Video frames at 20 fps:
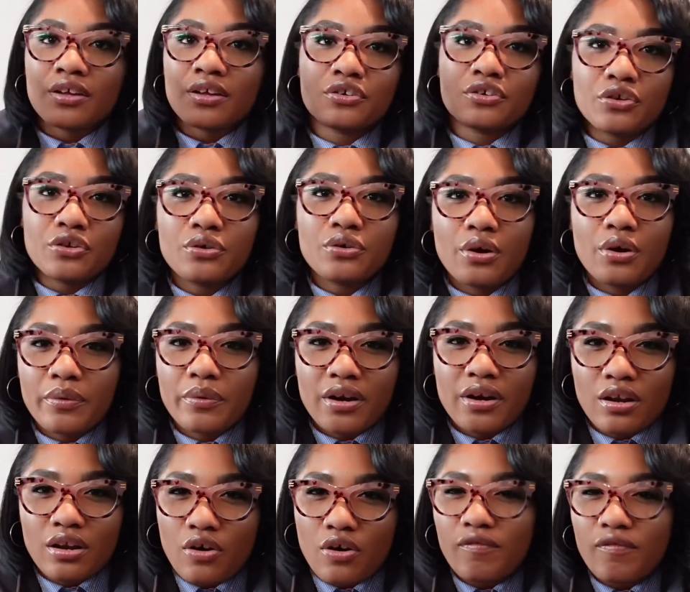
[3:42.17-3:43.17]
Do you know what a
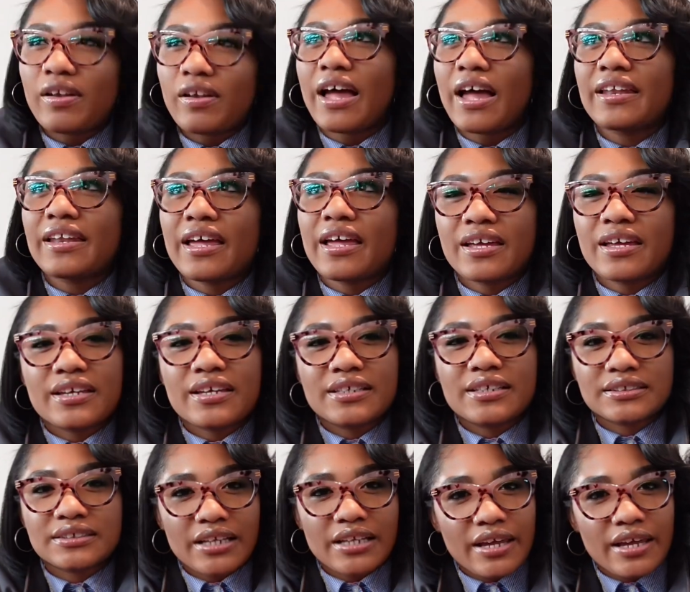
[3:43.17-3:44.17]
low fly day
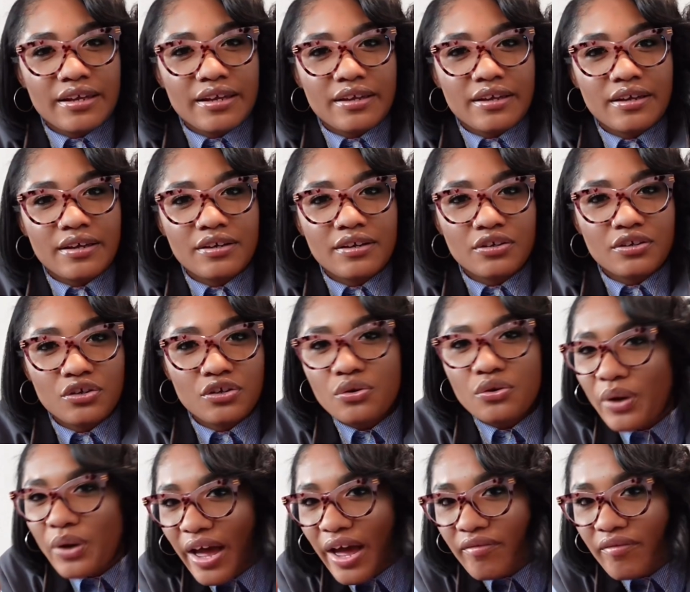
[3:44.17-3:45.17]
is? Like, do
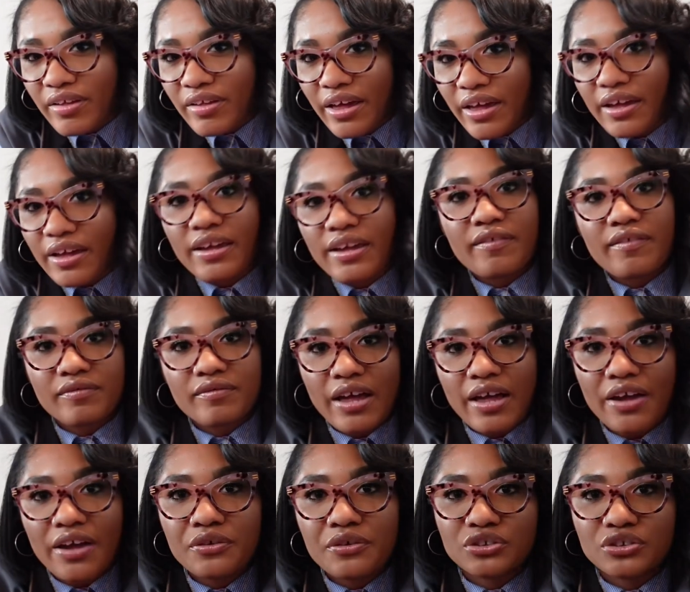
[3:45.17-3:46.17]
you have that? If
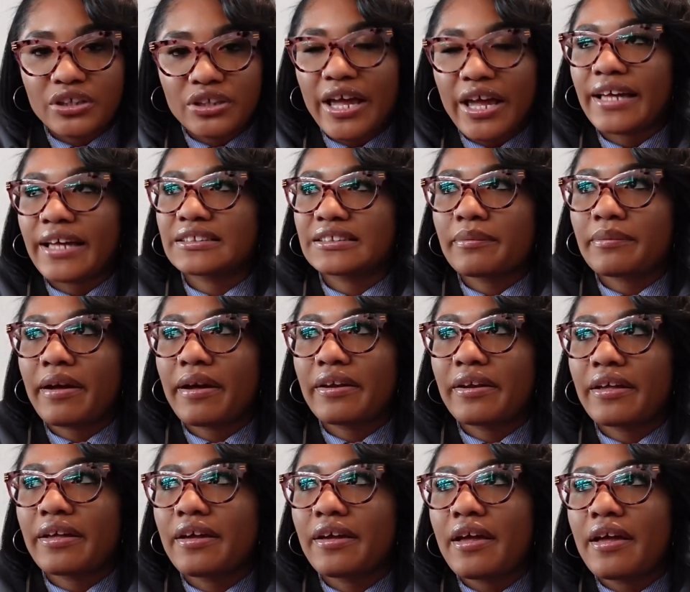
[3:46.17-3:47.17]
not, you should ask about
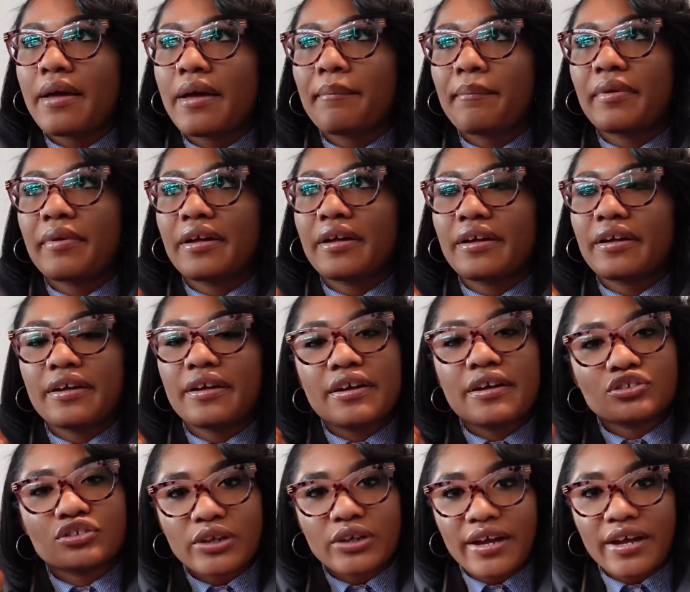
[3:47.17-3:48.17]
it. But
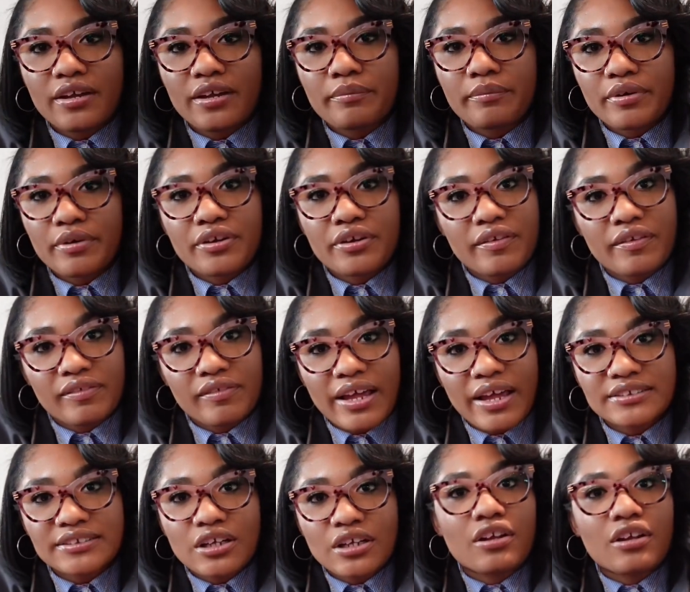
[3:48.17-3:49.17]
try to book your
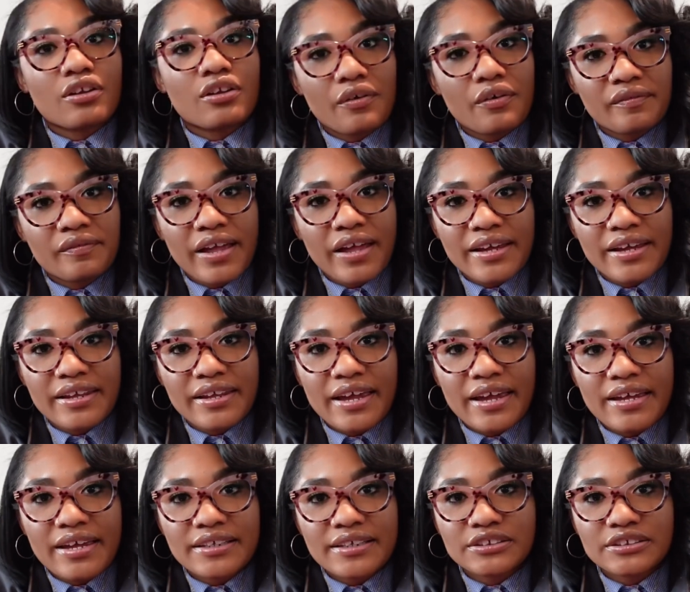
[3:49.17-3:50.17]
flights on low fly
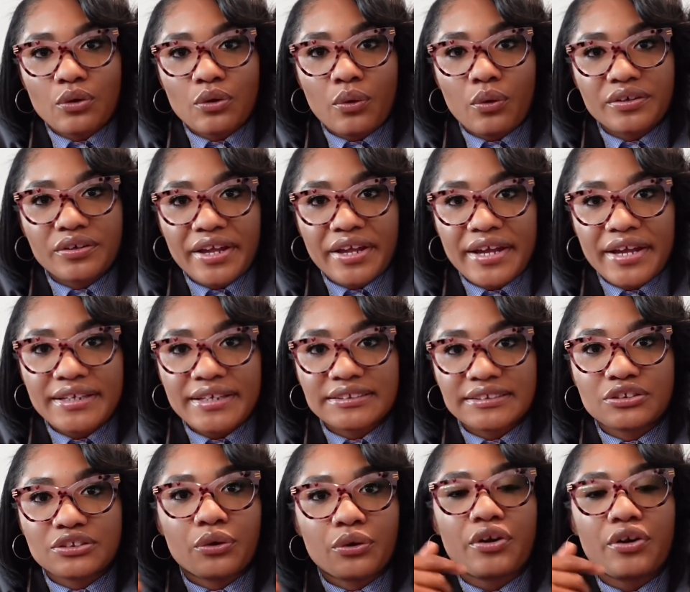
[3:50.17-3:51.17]
days or days
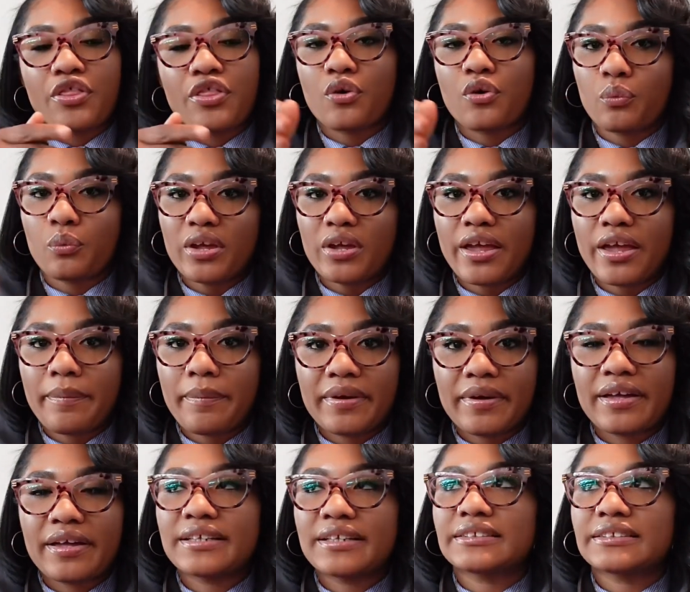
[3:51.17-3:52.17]
during the week,
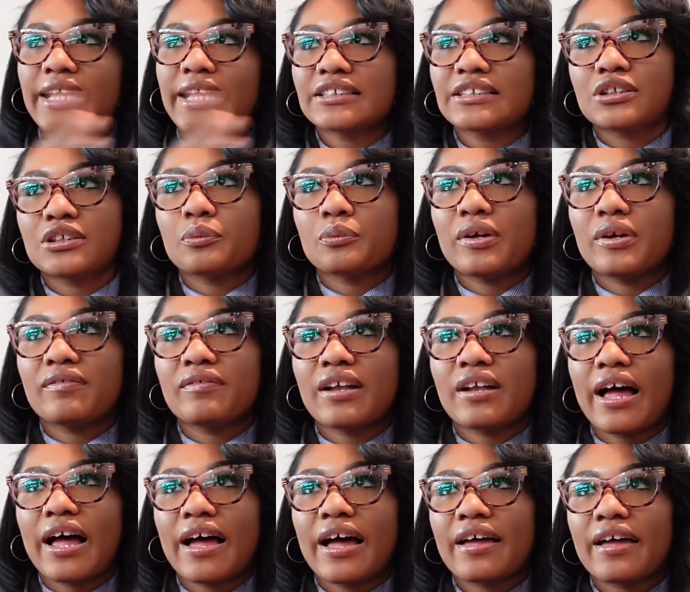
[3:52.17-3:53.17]
because that's when we
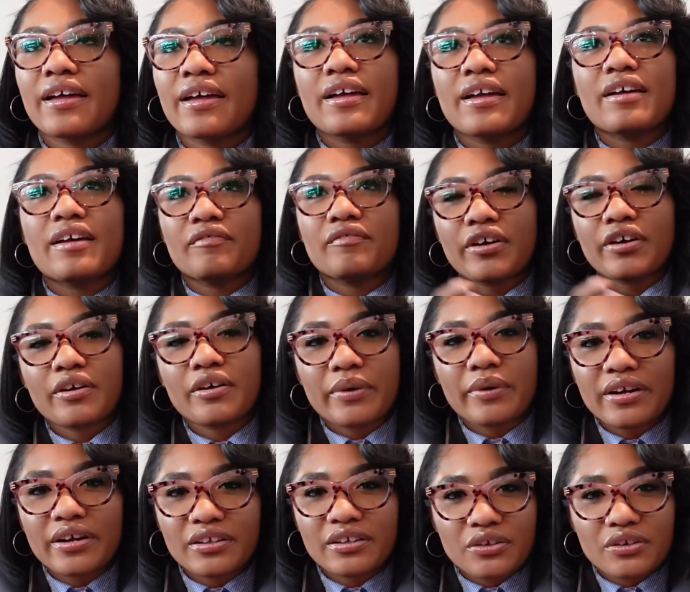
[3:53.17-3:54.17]
fly. Very
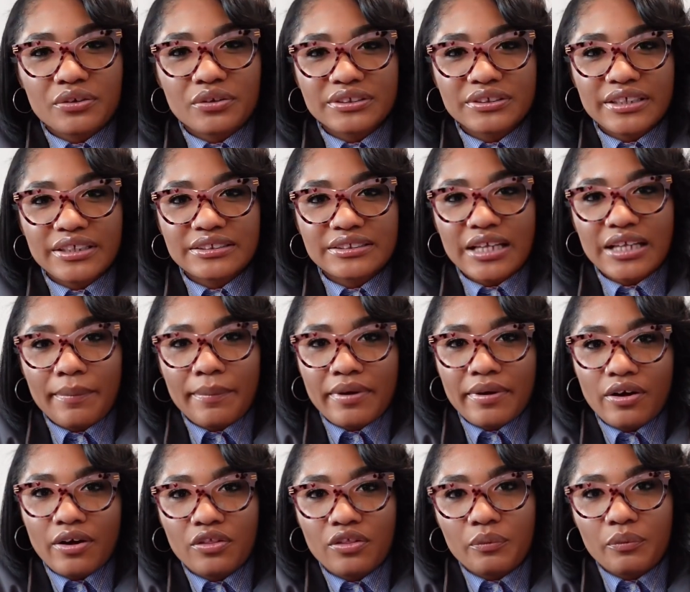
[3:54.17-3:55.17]
rarely do you see us coming
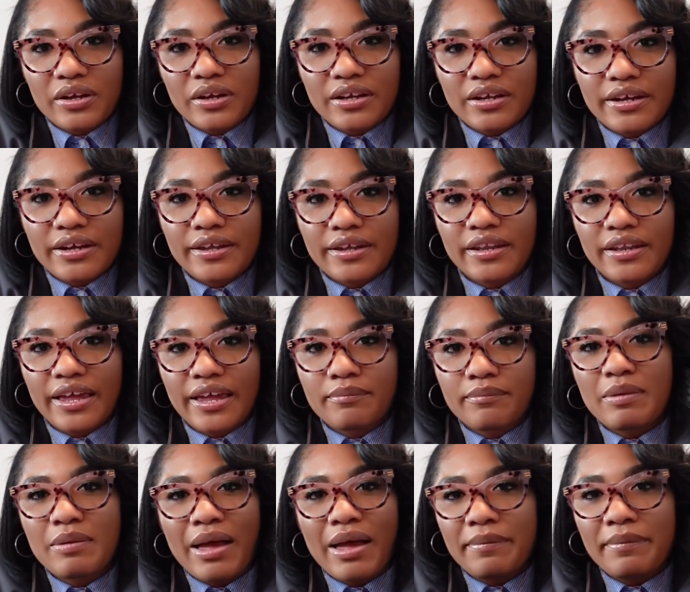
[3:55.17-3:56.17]
on the weekend. Like,
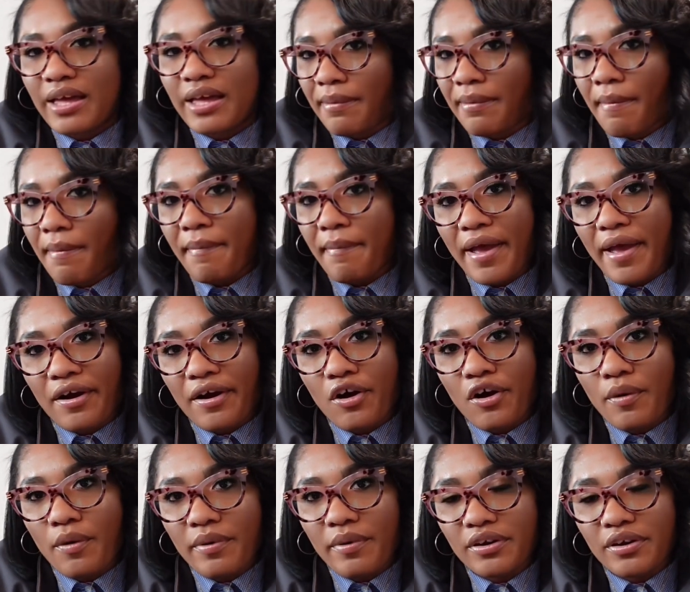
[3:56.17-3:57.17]
we might be coming back
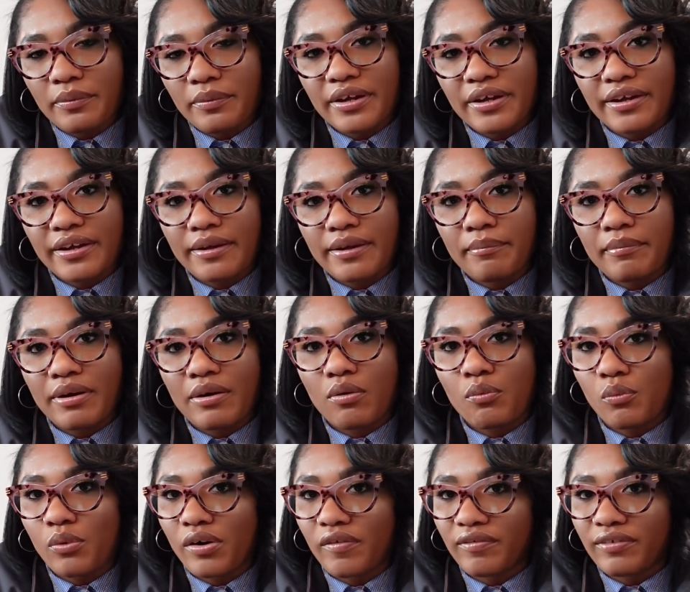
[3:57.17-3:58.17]
home on the weekend, but
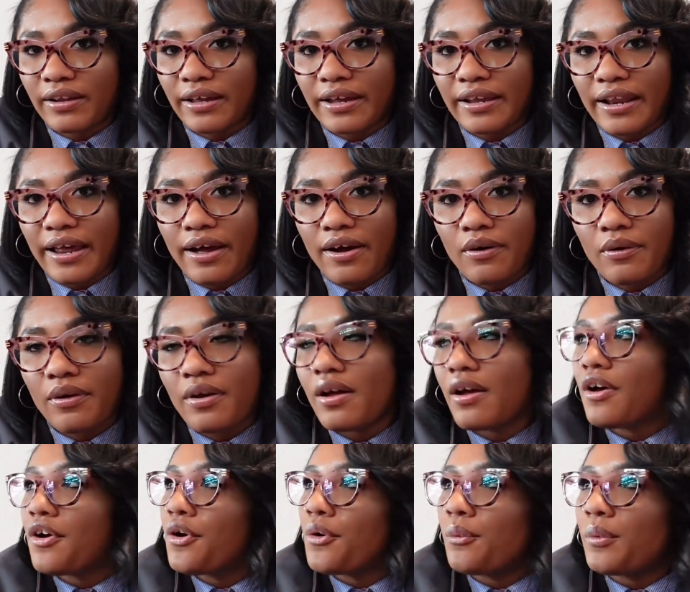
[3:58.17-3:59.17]
when we're flying out,
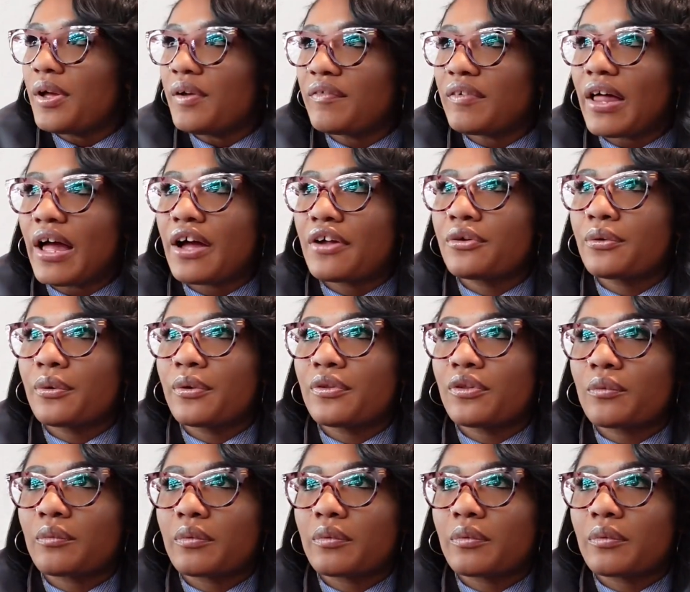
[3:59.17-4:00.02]
we fly during the